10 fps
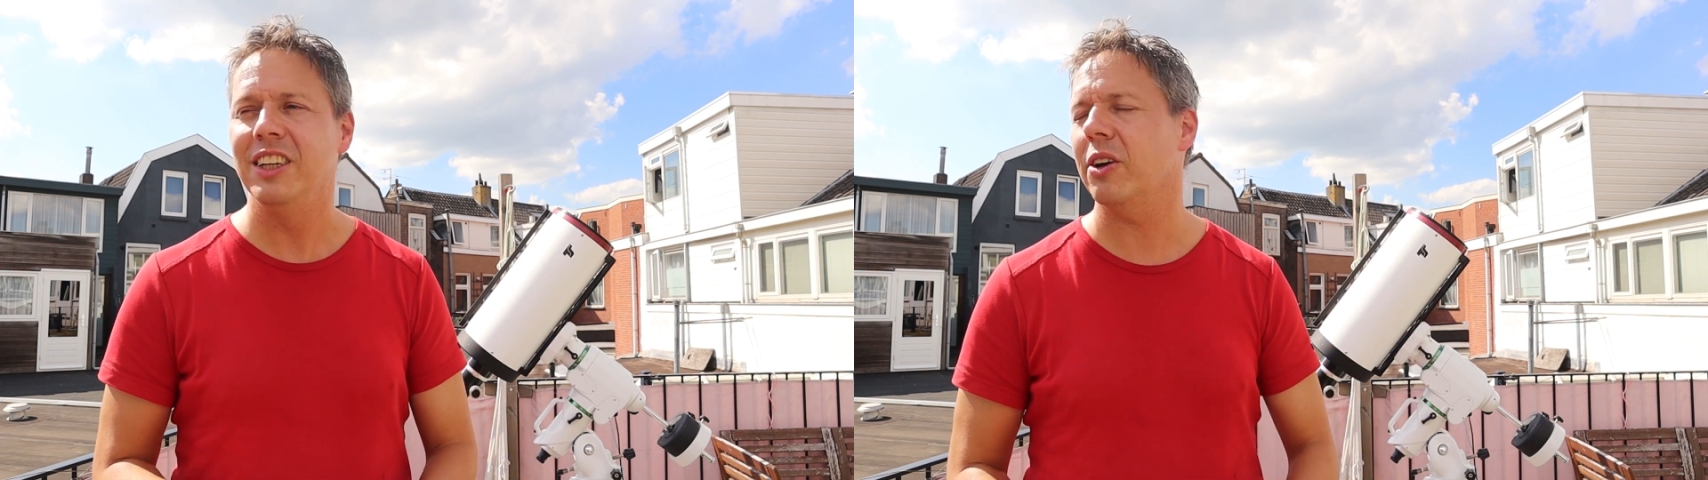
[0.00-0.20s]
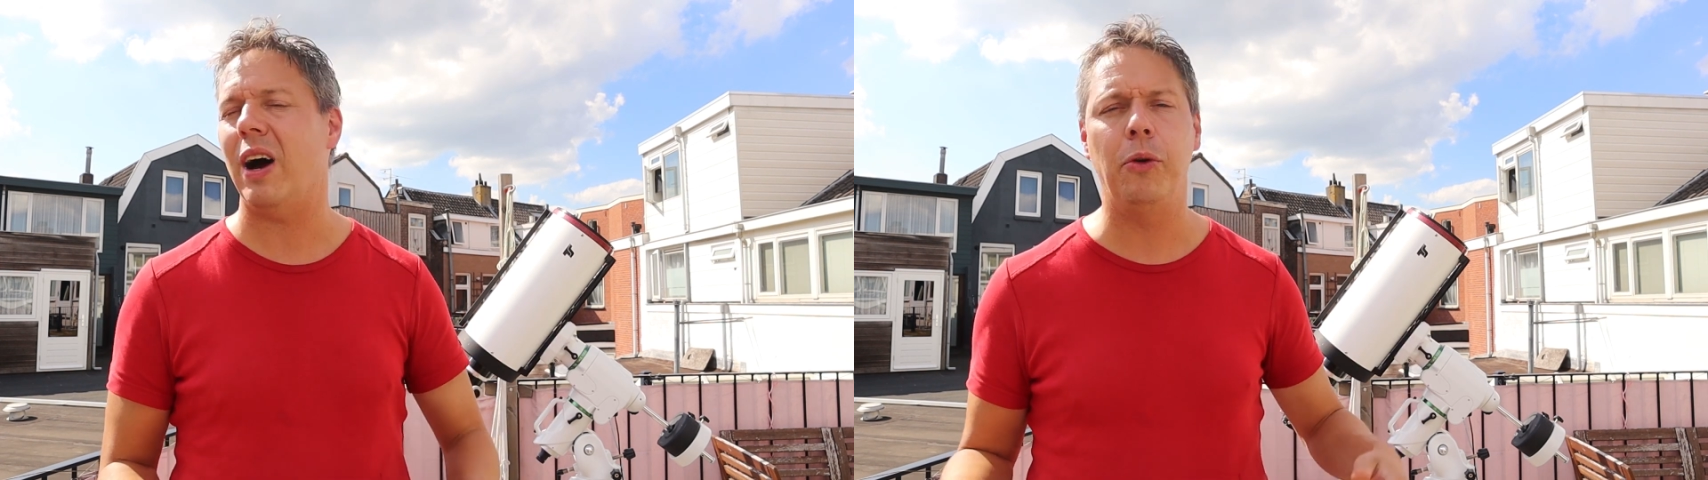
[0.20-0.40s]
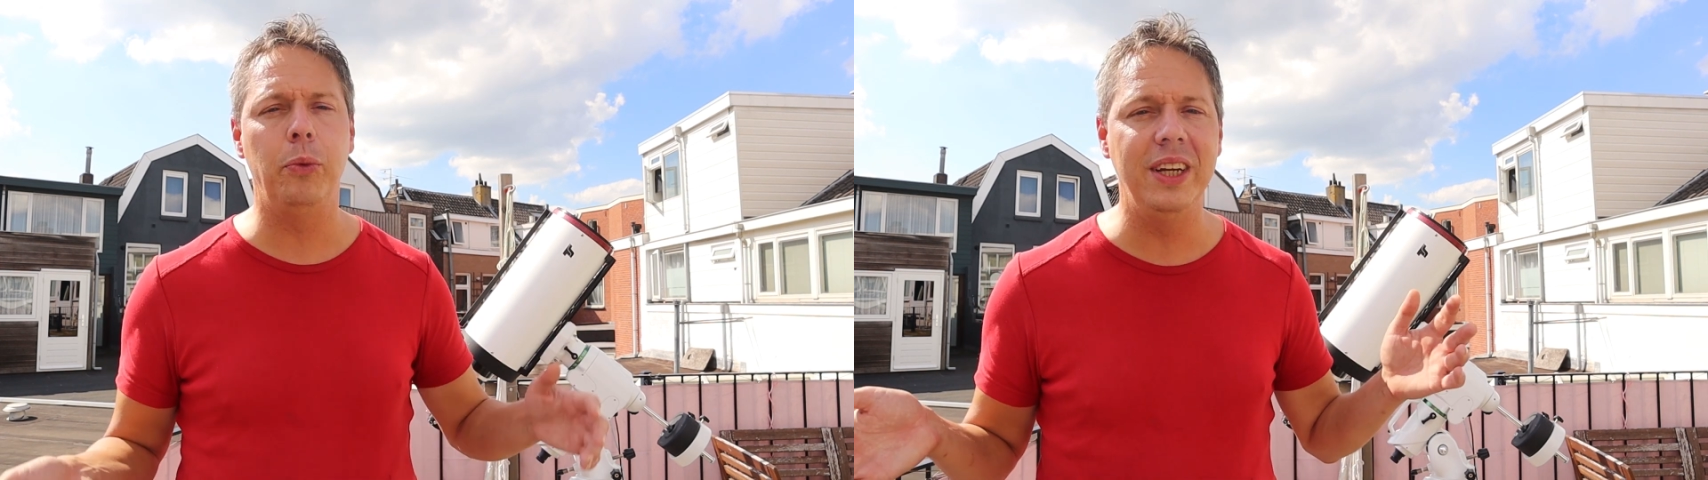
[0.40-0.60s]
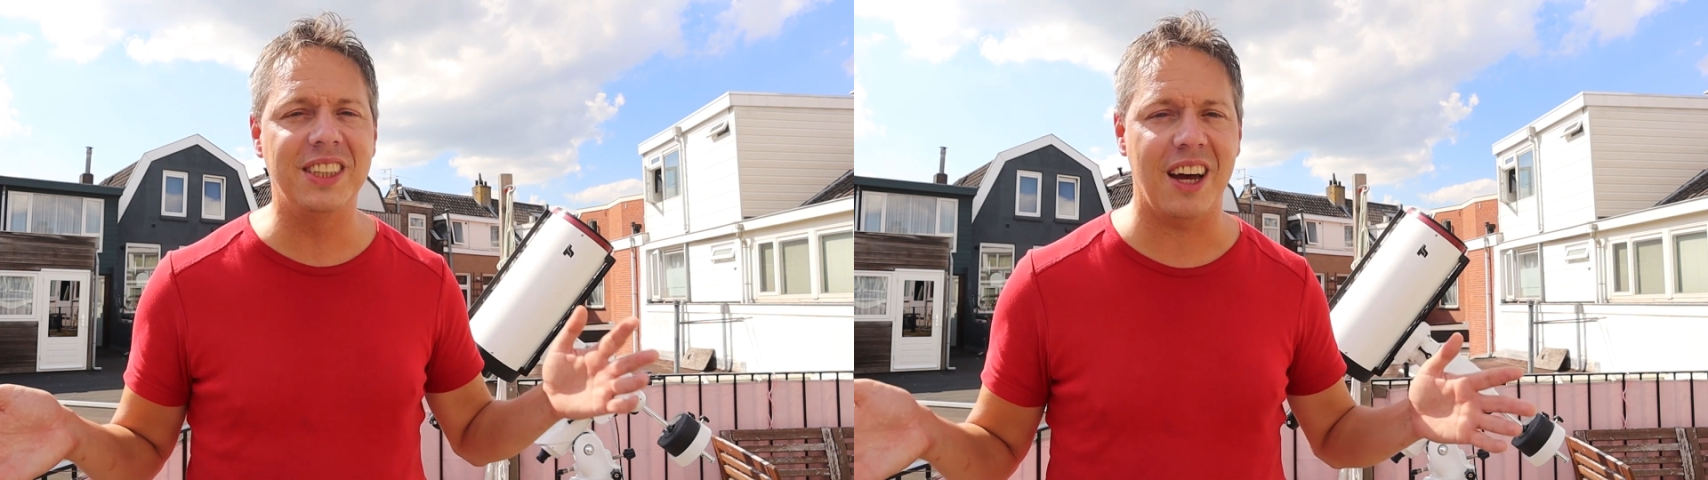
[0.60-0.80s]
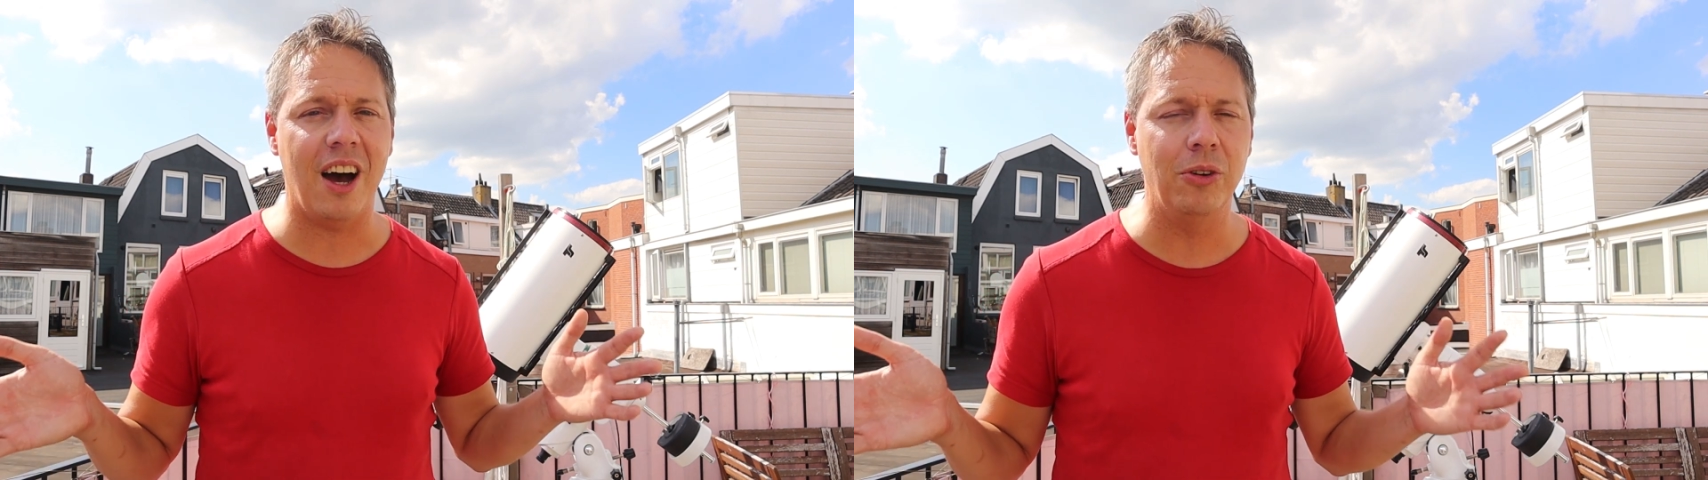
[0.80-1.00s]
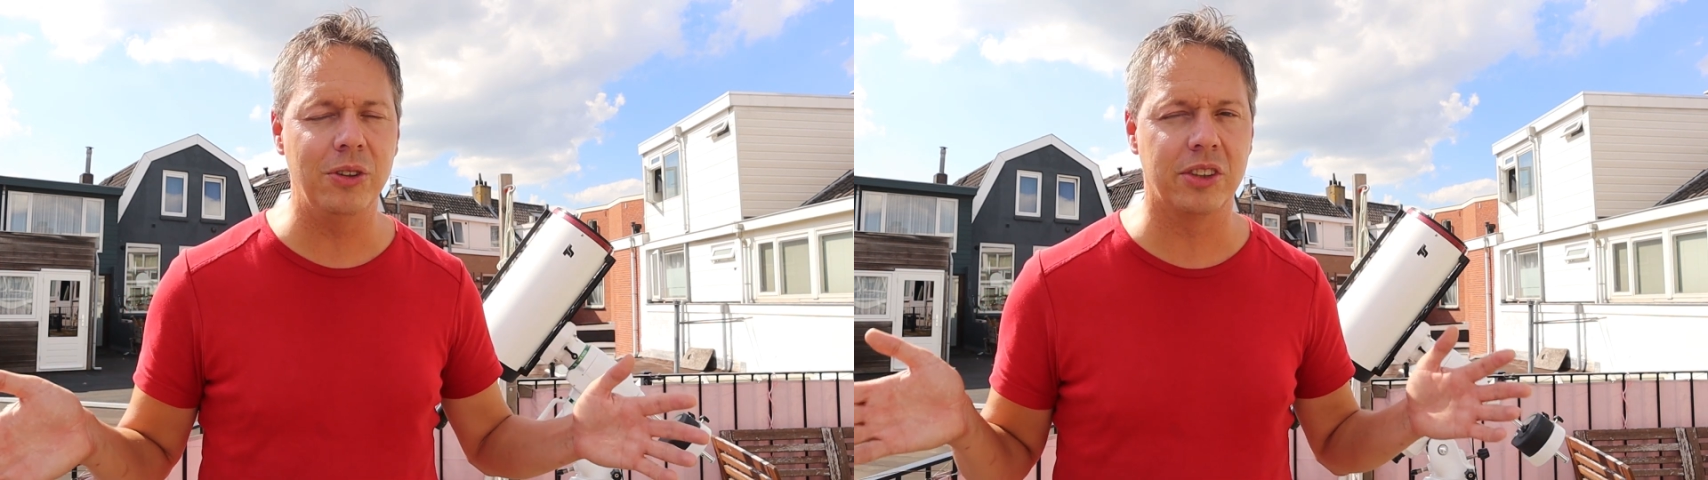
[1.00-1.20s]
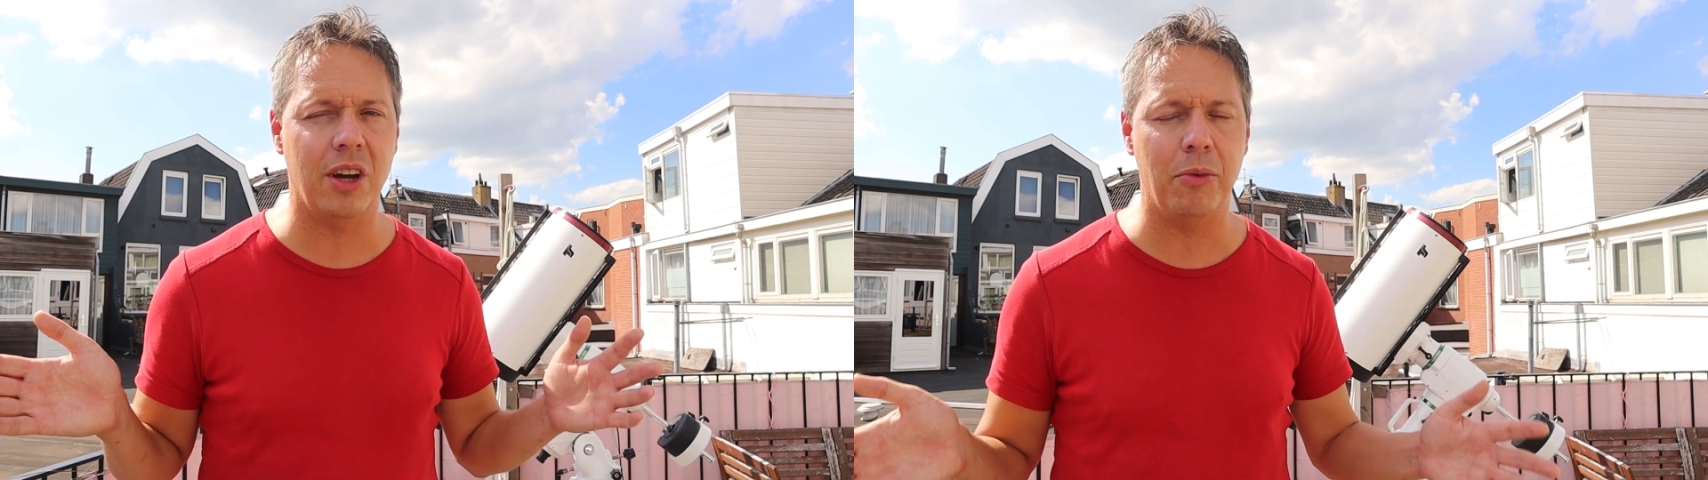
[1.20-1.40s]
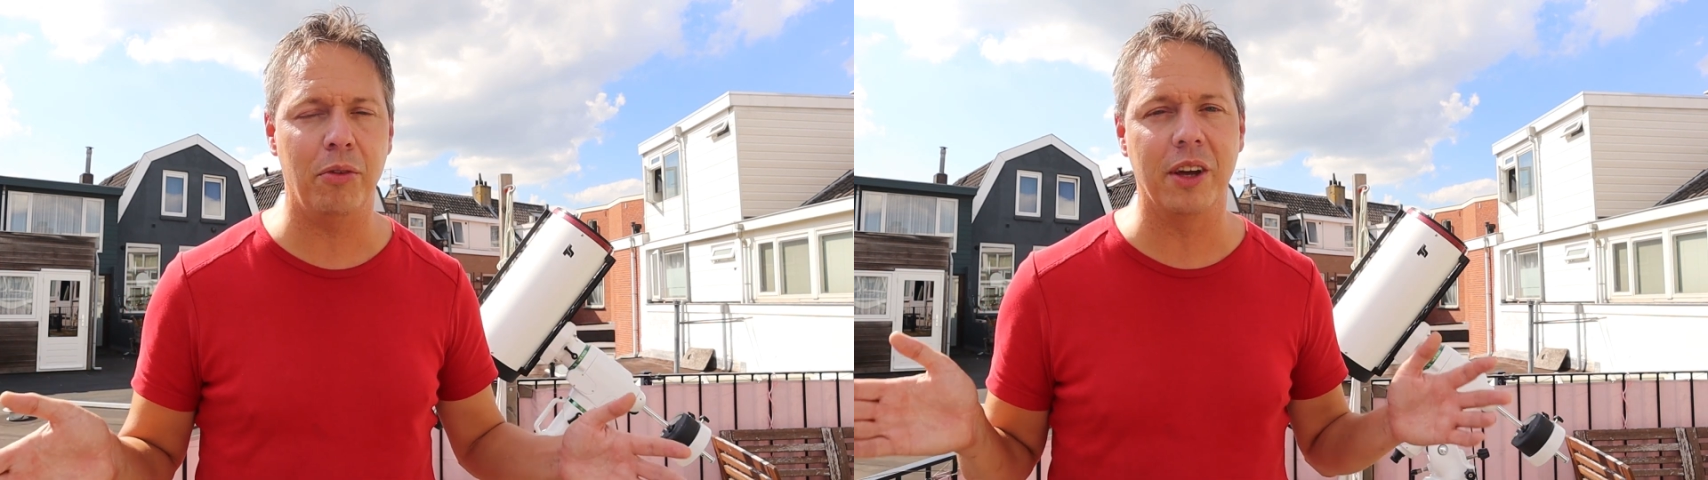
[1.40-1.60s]
So I reached out to
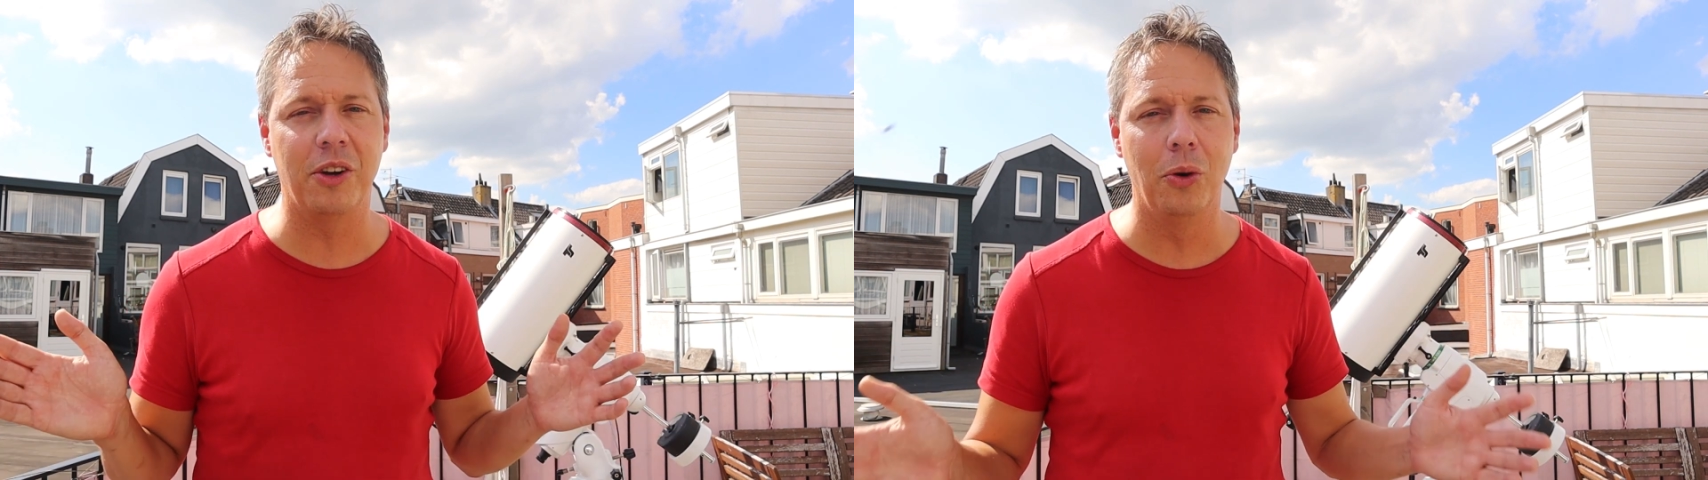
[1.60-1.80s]
some of the